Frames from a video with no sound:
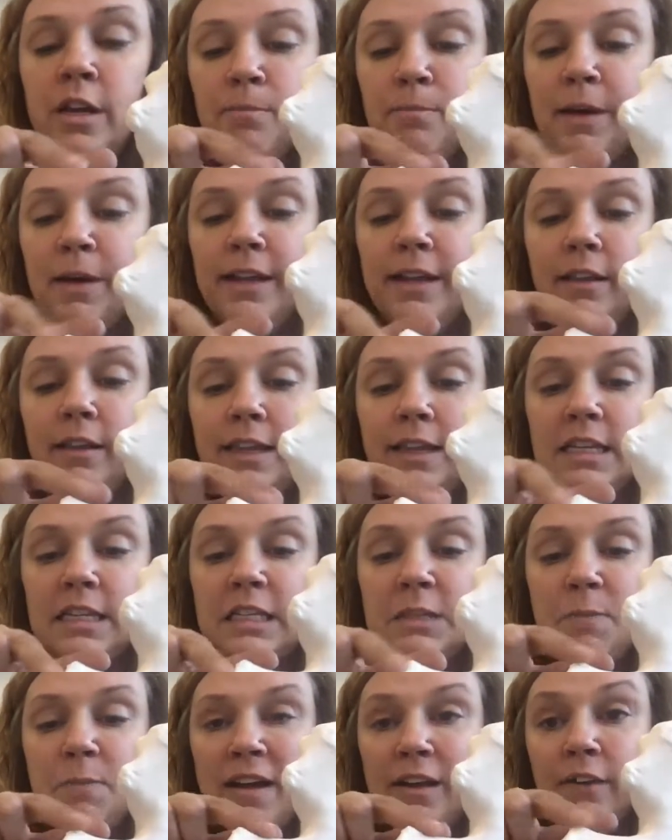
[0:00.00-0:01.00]
But like the
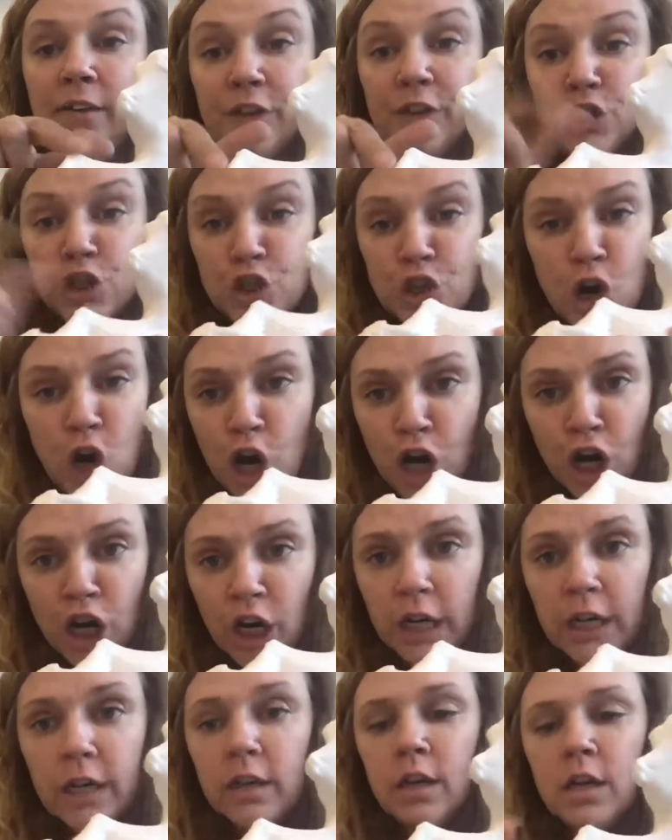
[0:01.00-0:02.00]
spine of a
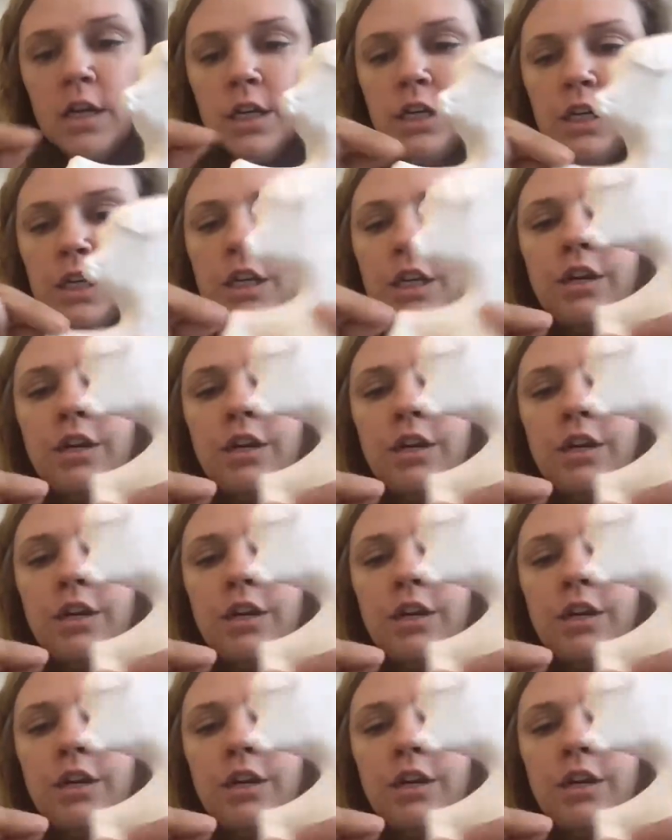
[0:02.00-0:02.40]
shark, you